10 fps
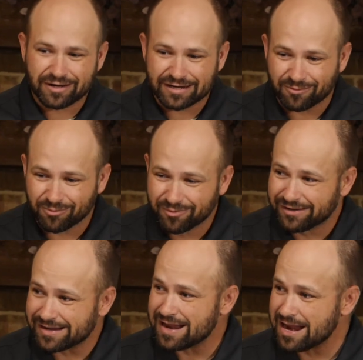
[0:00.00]
can I
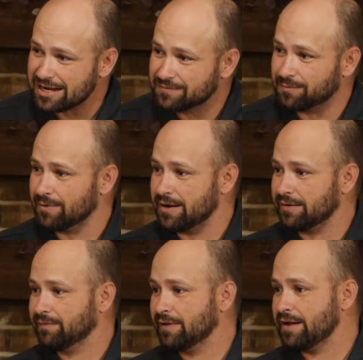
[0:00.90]
really ask for out
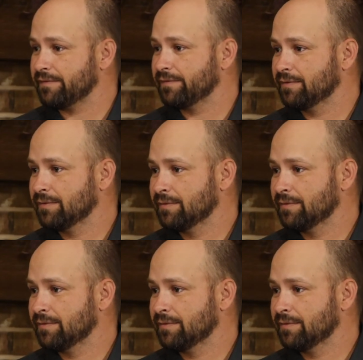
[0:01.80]
of life?